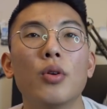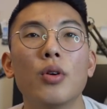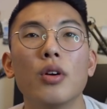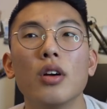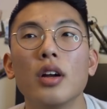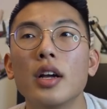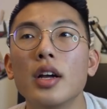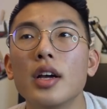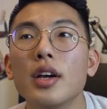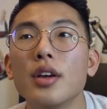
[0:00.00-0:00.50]

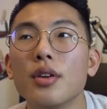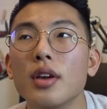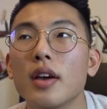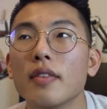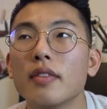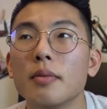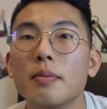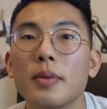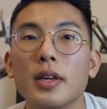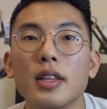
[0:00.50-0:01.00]
or you
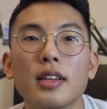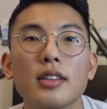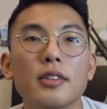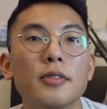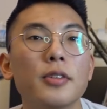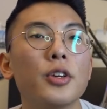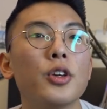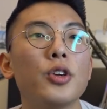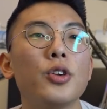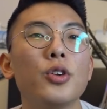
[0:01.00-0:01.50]
have to be
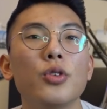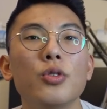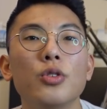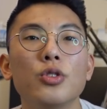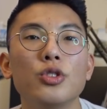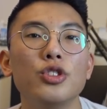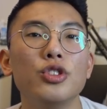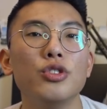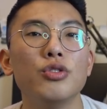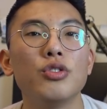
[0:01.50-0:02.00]
this
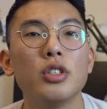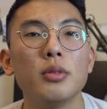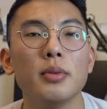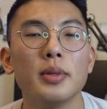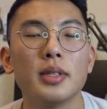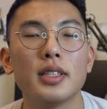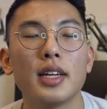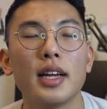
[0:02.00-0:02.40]
huge YouTuber